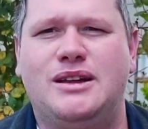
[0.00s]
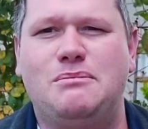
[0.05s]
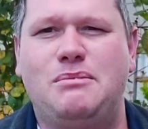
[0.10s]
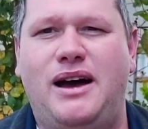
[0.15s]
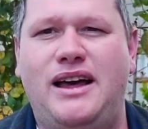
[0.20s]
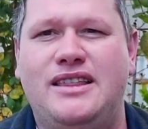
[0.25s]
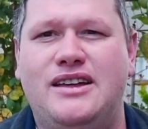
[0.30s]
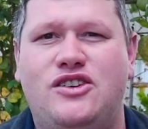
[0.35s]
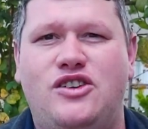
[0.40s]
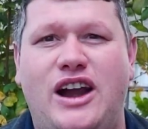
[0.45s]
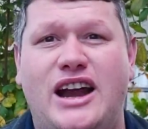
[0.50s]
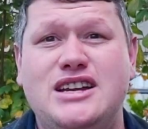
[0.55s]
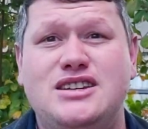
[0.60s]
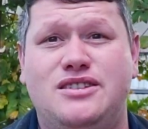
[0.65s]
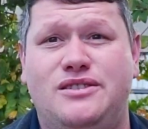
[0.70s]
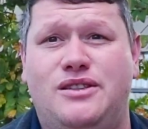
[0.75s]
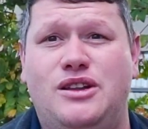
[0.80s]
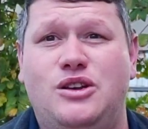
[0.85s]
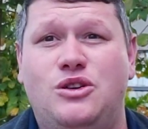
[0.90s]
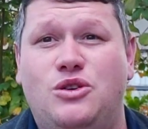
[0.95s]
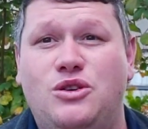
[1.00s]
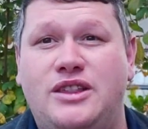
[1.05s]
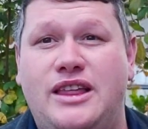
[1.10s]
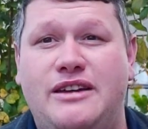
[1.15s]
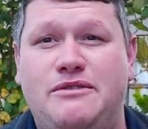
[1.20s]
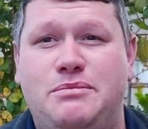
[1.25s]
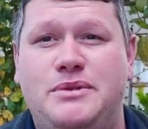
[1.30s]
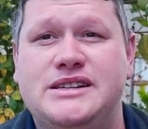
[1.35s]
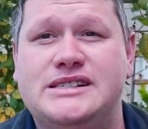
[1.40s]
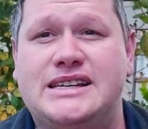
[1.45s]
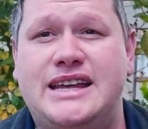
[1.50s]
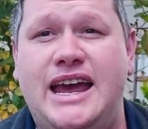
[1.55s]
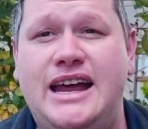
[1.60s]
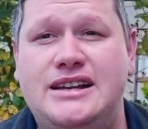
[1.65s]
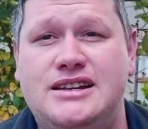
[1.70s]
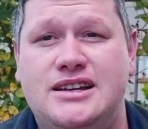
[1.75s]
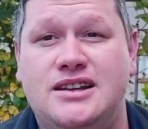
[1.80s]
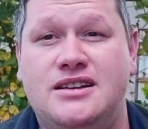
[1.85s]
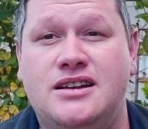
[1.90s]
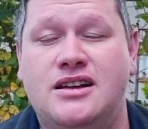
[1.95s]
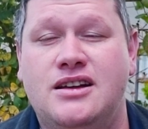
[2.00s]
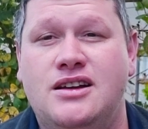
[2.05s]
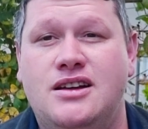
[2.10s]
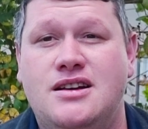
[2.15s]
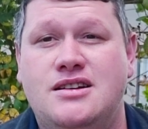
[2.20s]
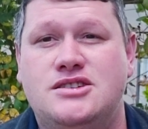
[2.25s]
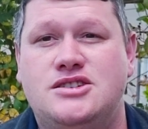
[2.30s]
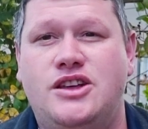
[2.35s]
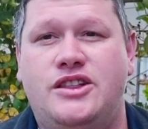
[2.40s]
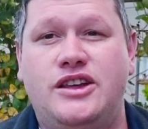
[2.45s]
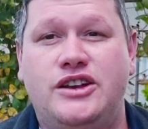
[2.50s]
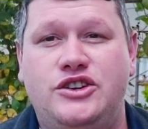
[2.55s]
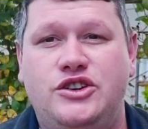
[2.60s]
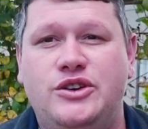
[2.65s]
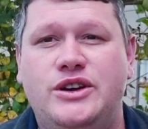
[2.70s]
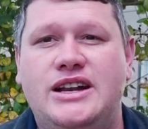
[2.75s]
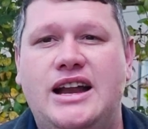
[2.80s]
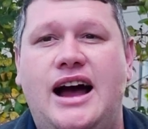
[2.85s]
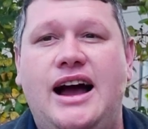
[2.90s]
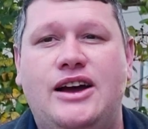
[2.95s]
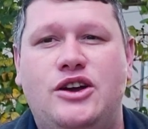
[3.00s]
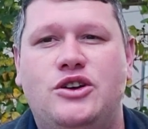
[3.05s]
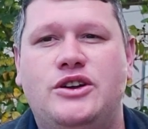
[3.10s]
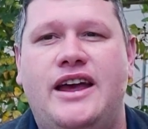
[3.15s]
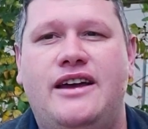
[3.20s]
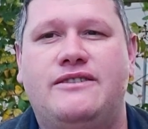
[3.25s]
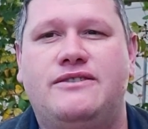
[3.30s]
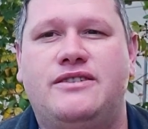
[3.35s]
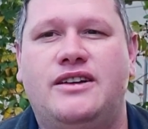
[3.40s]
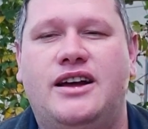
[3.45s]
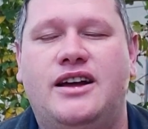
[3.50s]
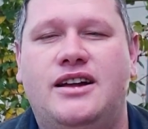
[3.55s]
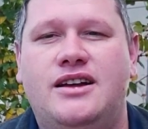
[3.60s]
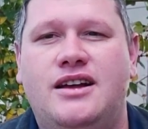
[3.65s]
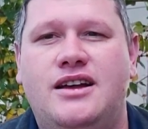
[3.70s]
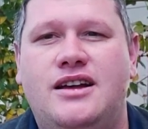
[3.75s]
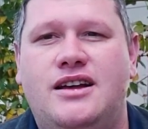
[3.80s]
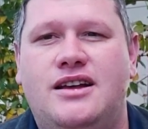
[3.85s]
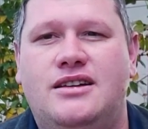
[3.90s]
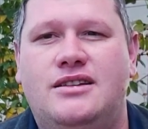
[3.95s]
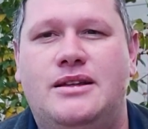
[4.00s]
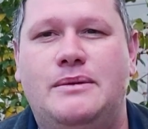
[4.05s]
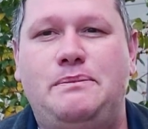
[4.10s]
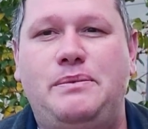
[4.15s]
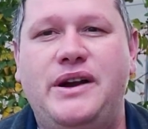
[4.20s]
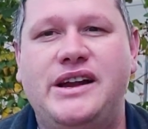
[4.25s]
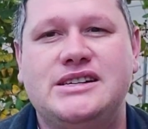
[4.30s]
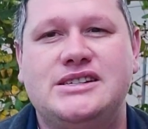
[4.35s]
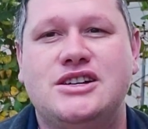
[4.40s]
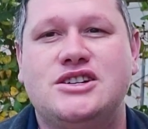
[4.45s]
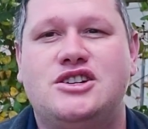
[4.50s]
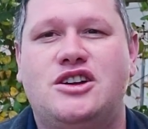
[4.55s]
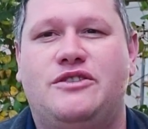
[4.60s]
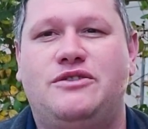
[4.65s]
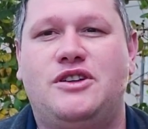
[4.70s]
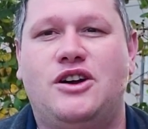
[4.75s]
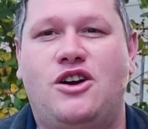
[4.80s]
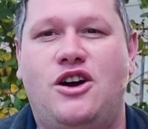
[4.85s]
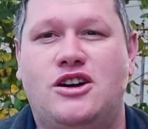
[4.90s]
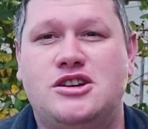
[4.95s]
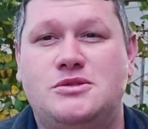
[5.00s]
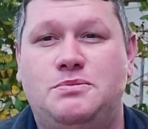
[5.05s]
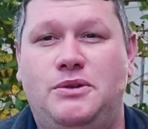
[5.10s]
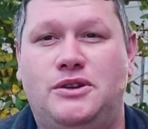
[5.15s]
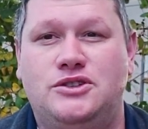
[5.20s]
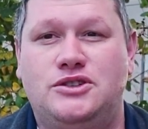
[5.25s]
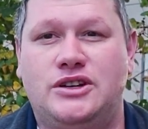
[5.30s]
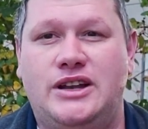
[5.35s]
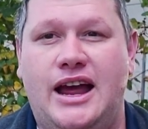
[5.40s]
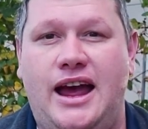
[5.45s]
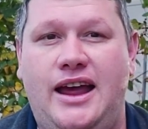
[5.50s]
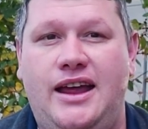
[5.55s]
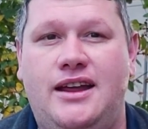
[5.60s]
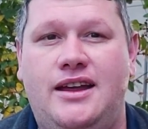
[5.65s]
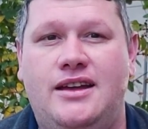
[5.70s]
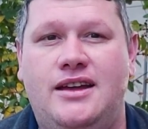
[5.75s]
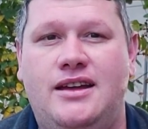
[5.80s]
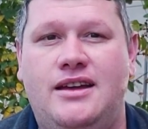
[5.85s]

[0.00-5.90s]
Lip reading: And by the grace of the Lord, they've been scattered so that you and I could have the presence of the gospel today.